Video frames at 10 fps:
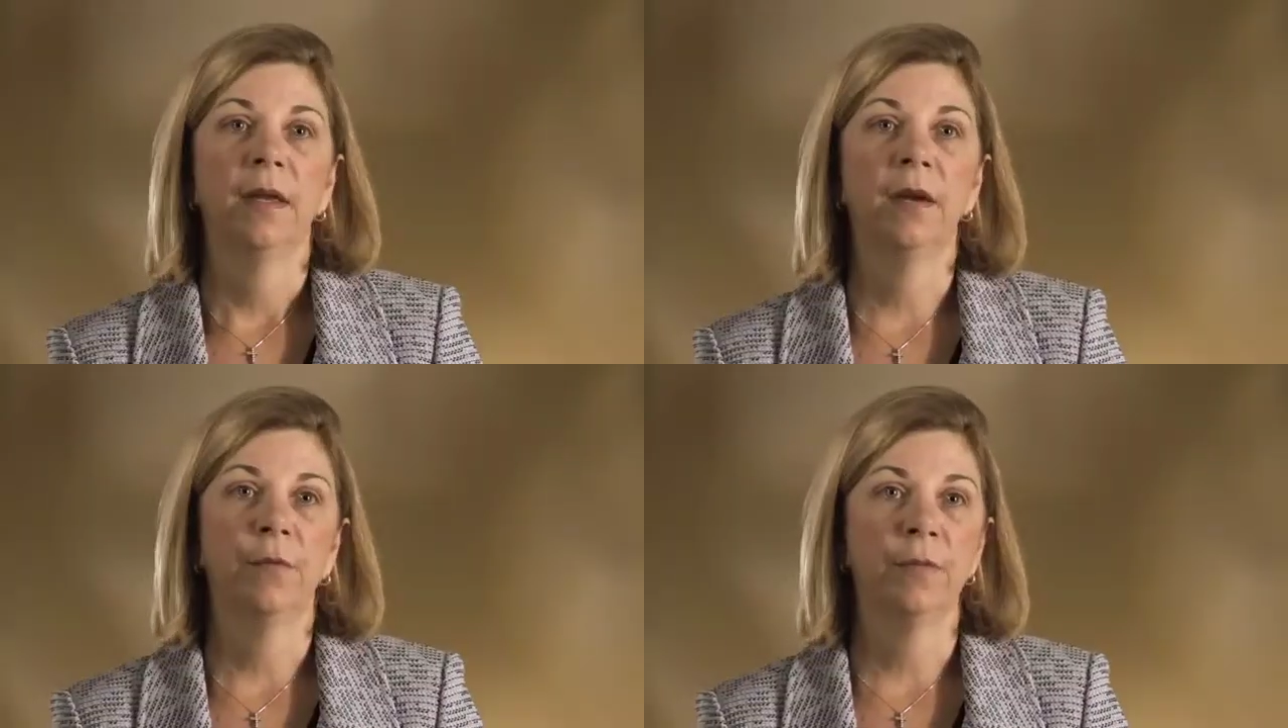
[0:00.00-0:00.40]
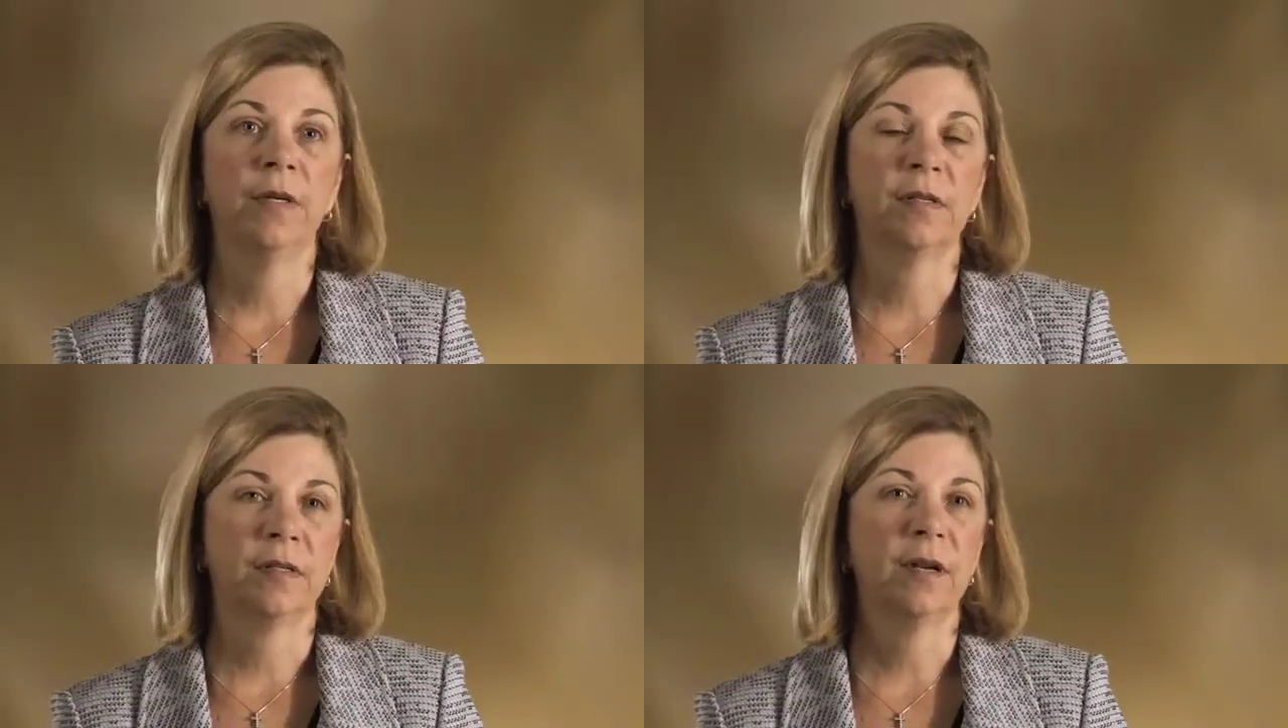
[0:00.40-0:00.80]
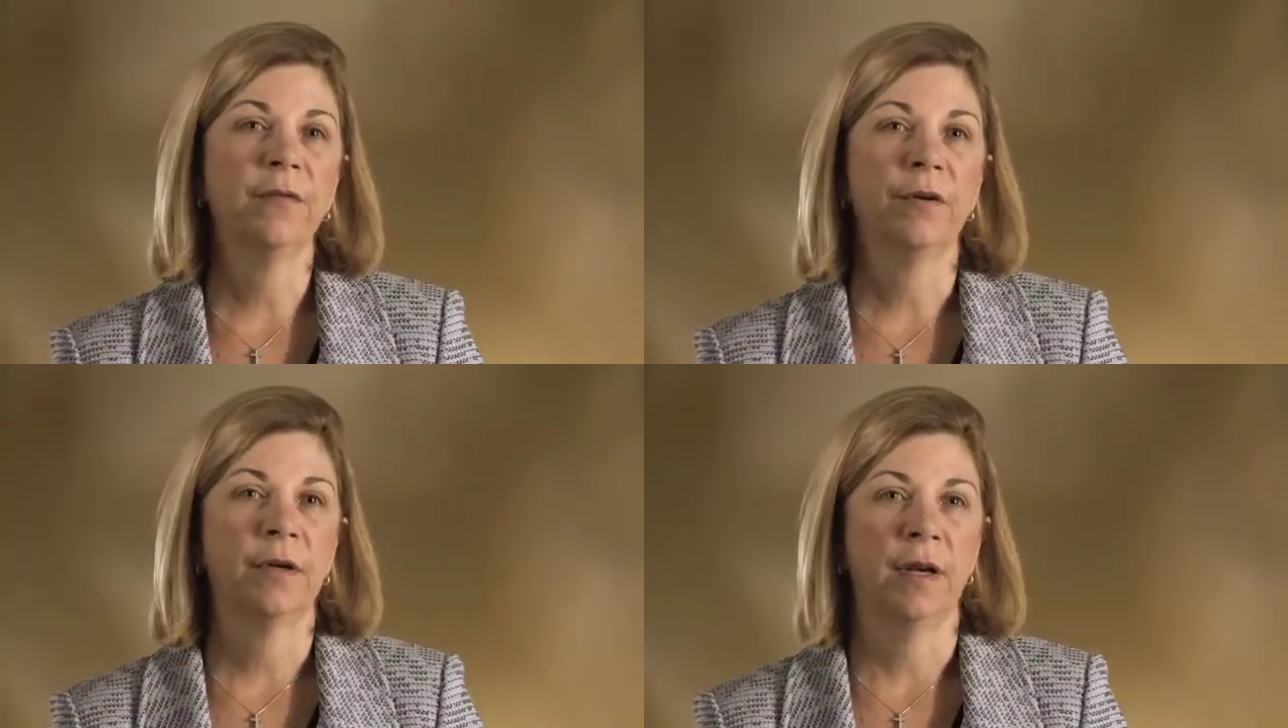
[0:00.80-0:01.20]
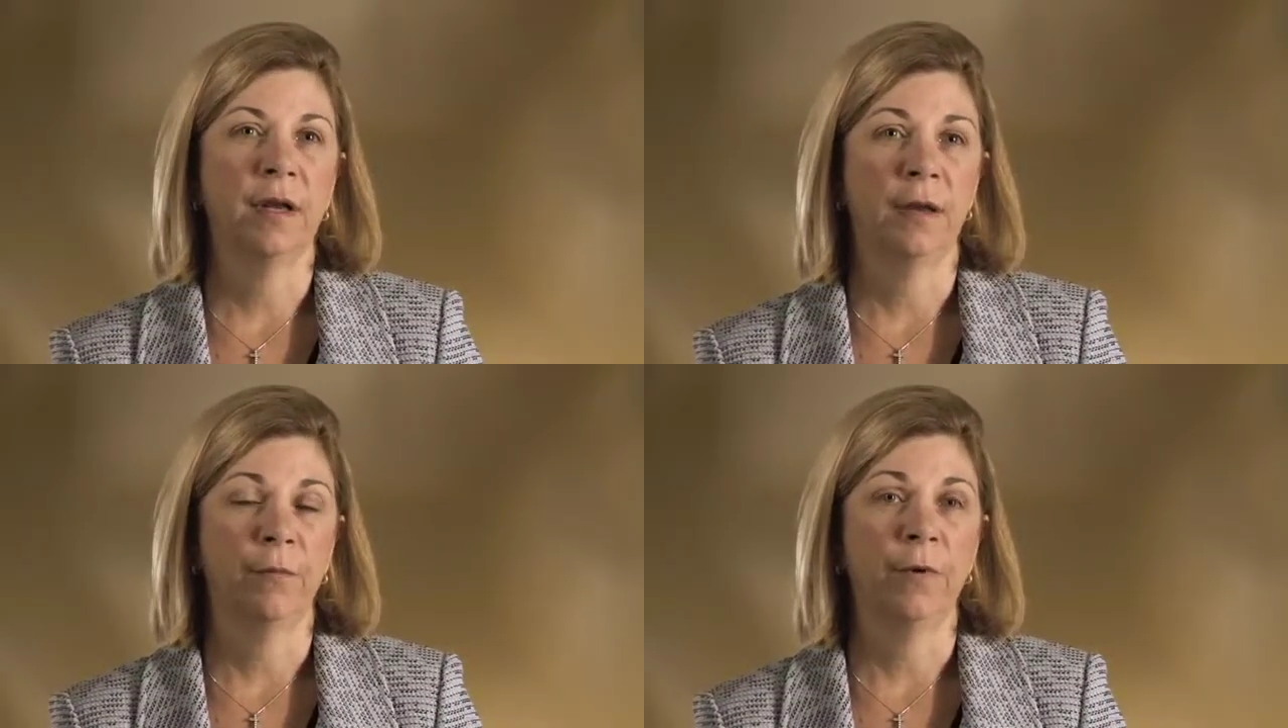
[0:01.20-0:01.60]
And what we discovered
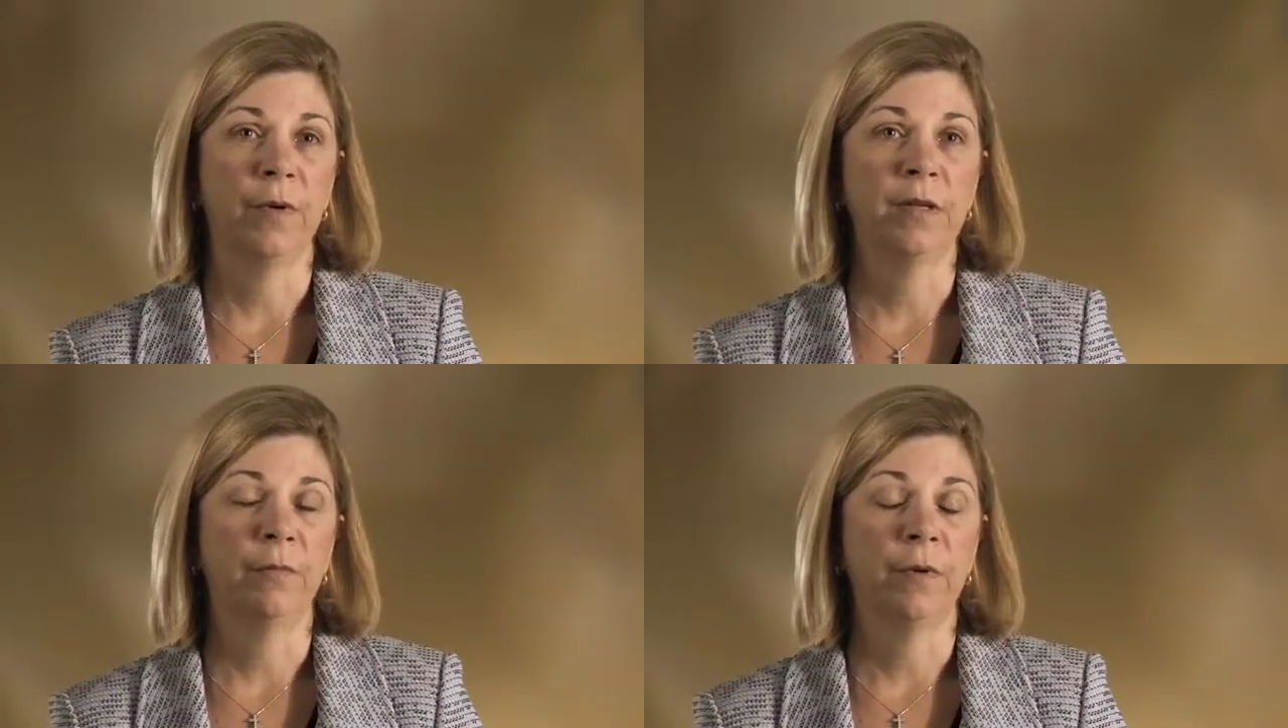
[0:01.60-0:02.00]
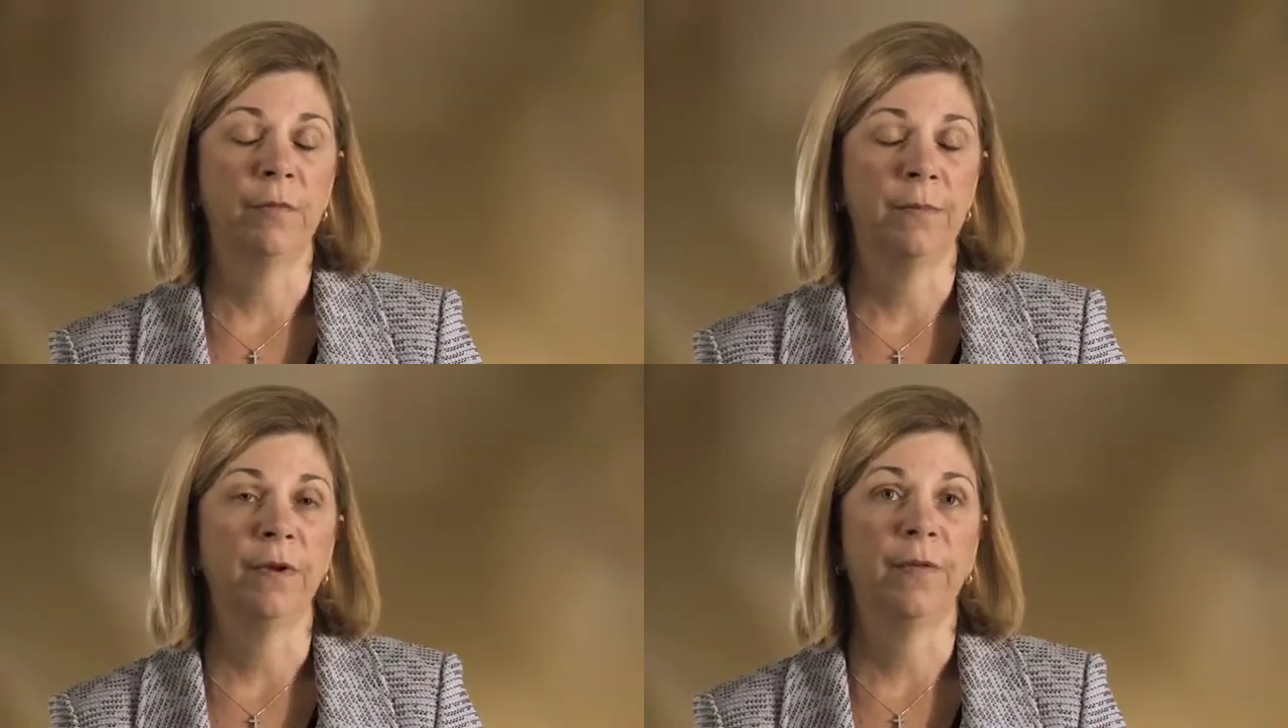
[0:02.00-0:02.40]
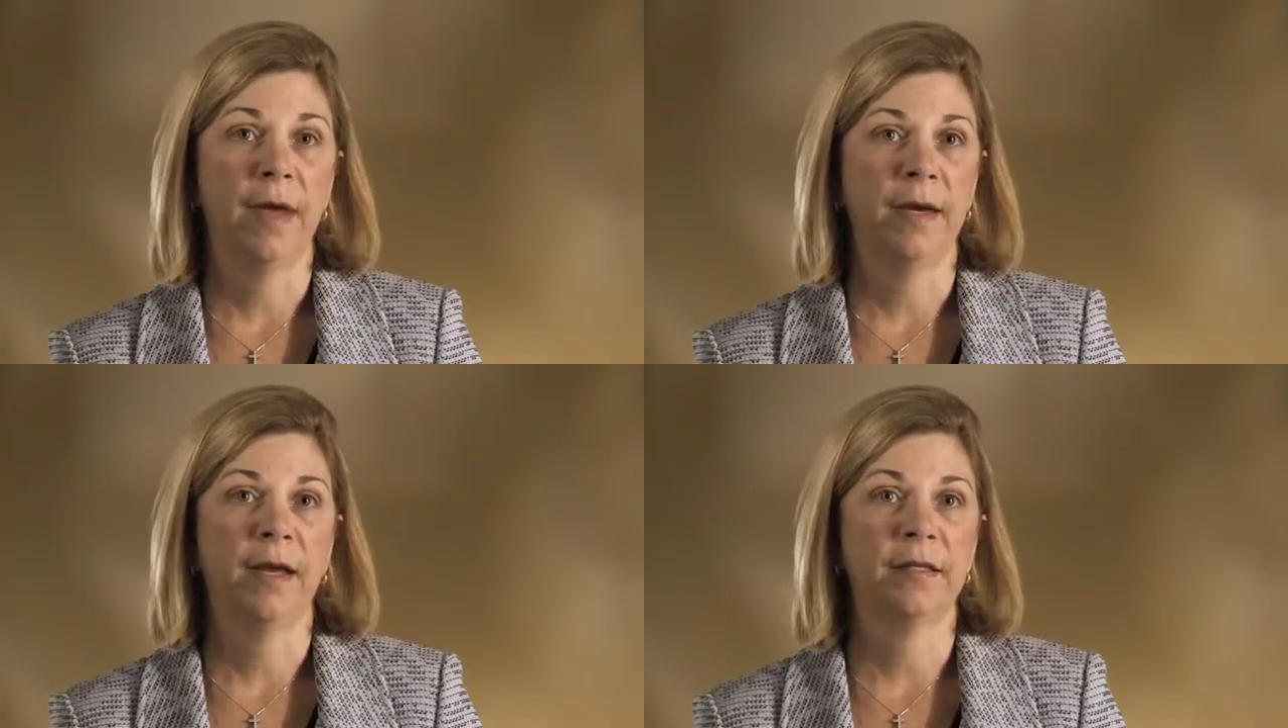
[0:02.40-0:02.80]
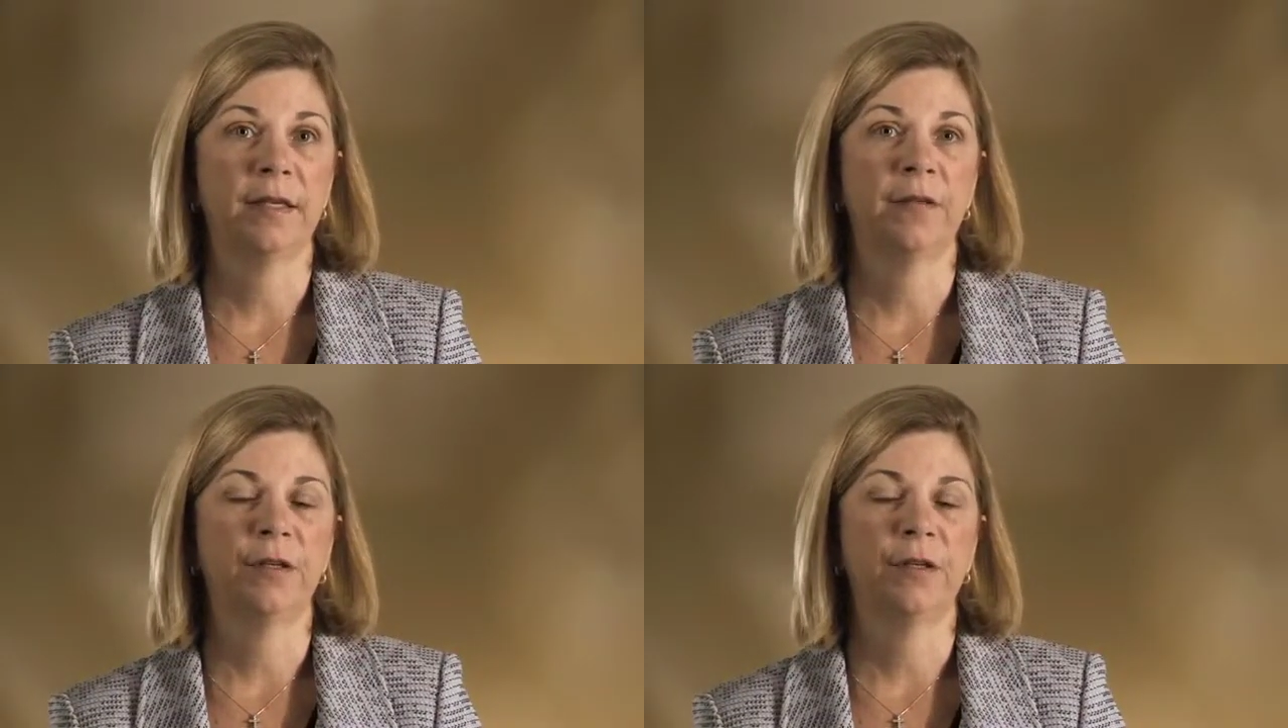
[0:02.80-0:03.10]
when we built that assay,